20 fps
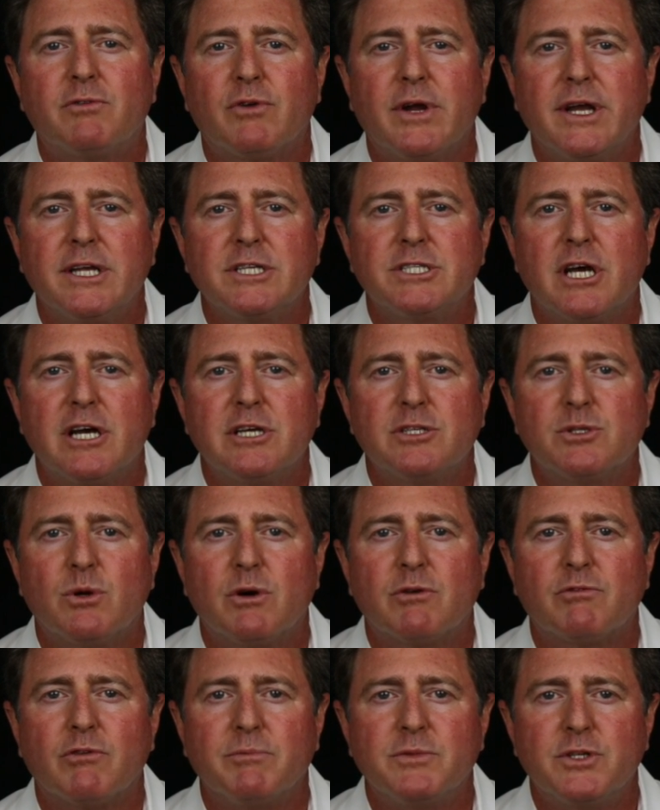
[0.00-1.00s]
a
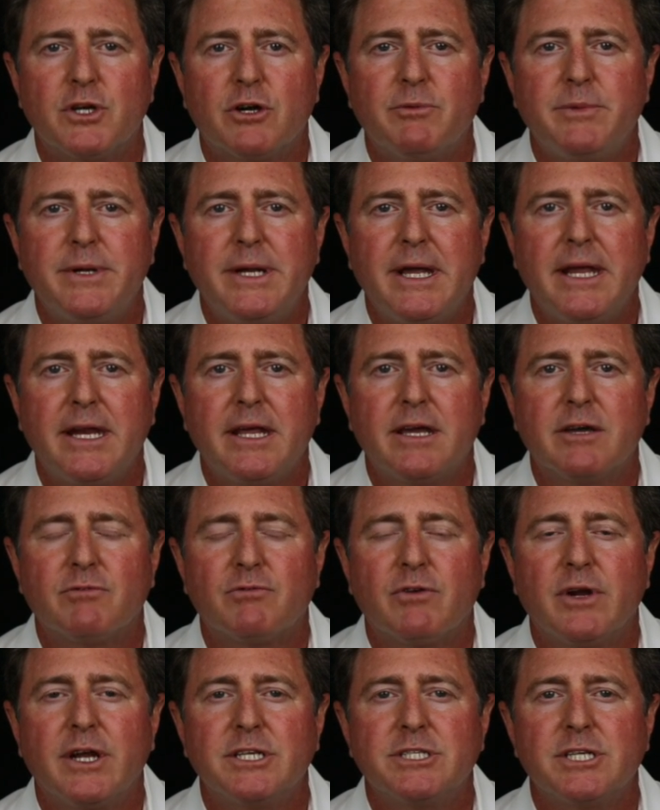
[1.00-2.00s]
franchisor from terminating a
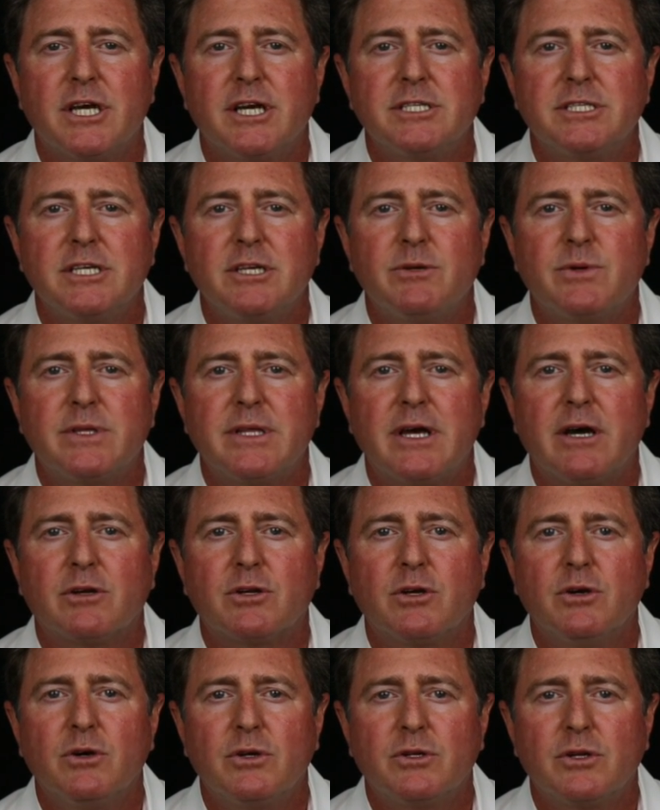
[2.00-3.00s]
franchisee
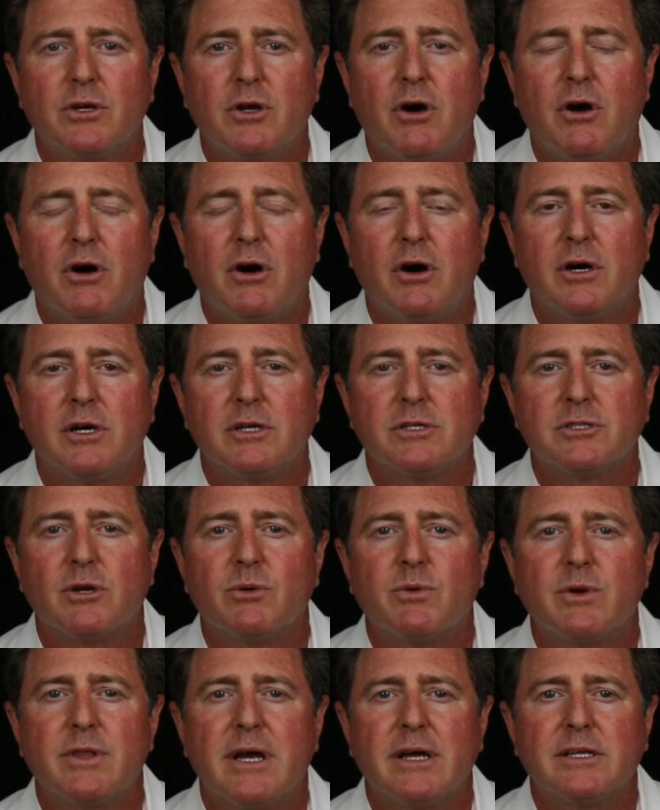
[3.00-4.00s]
without good cause
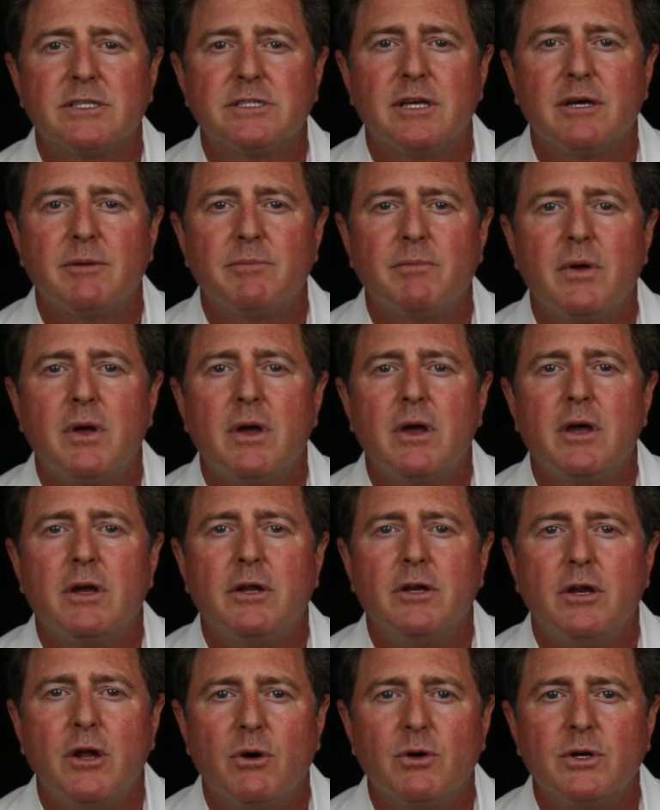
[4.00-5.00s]
or without some
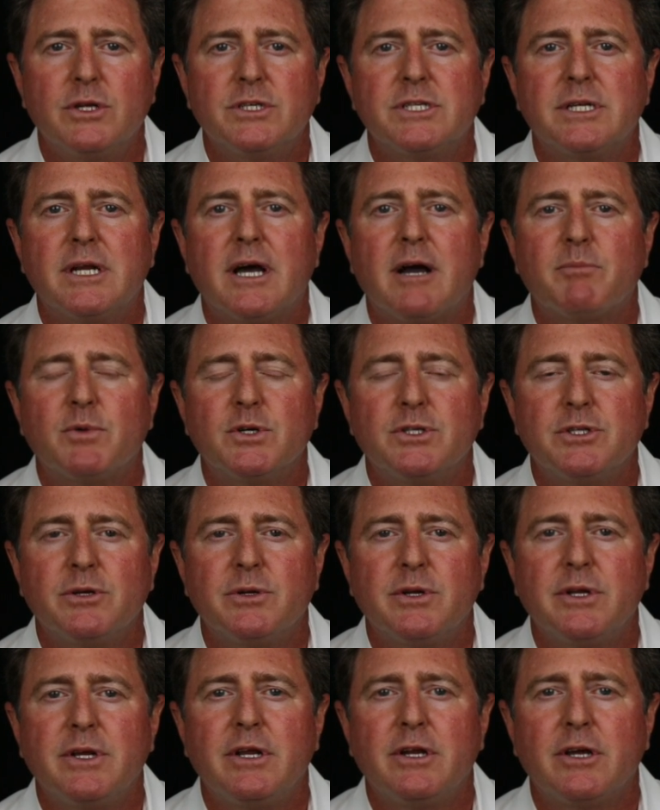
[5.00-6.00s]
notice and
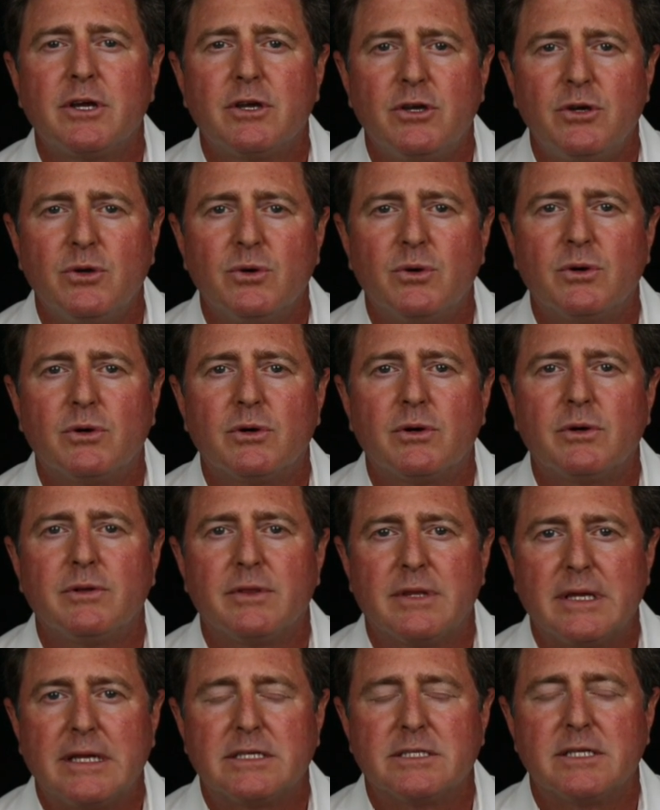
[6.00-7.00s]
opportunity to cure
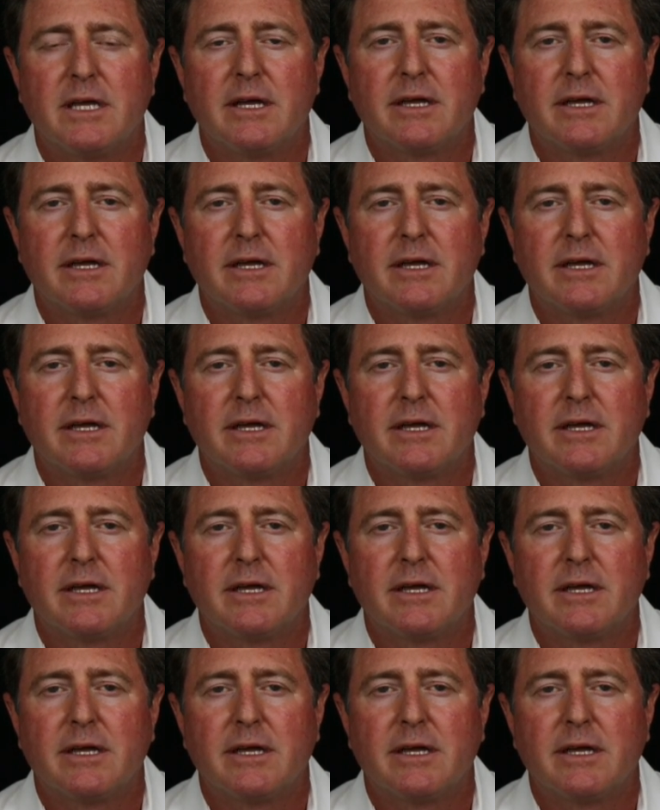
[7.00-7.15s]
and things